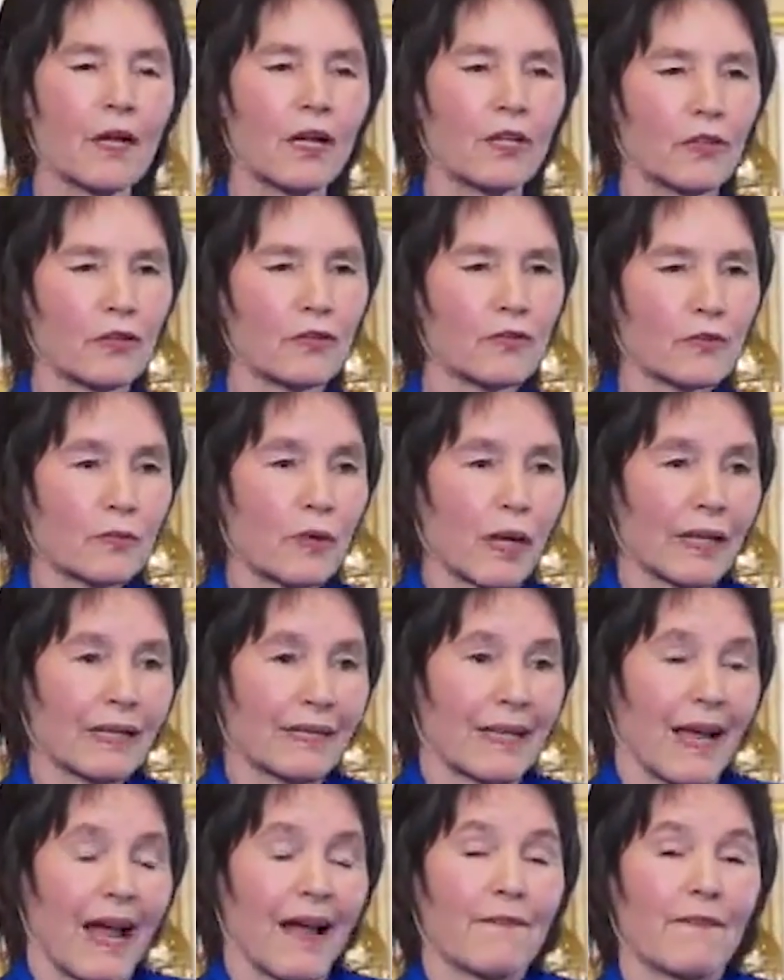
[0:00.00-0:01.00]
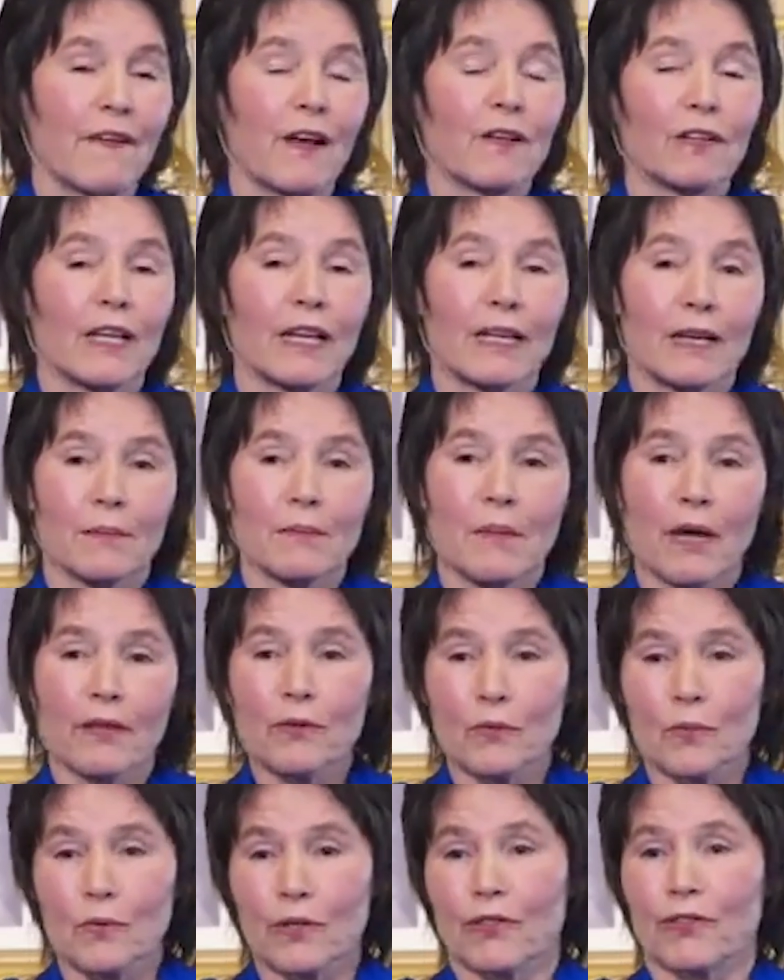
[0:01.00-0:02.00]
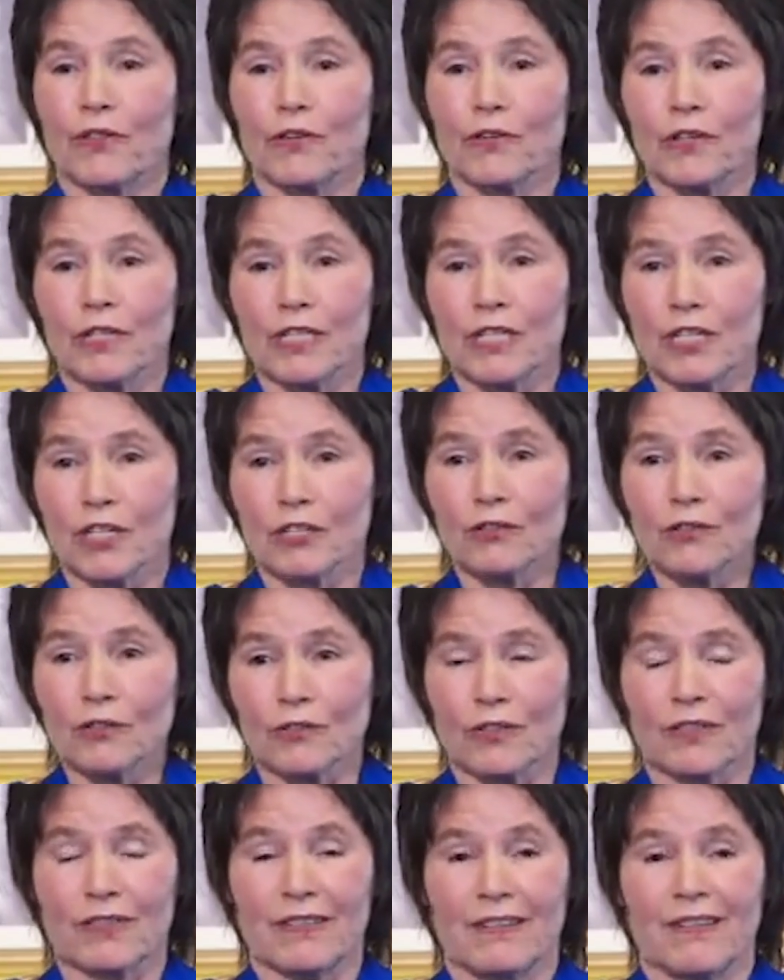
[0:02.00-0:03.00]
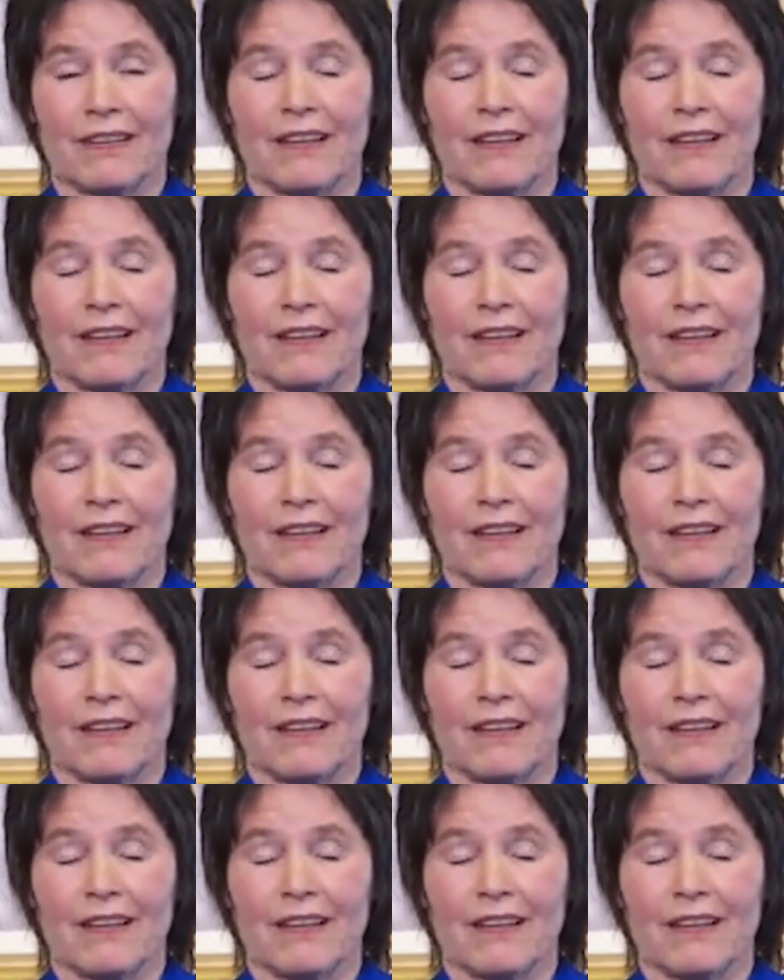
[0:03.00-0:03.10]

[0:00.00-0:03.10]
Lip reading: I felt like a mother with 30 children.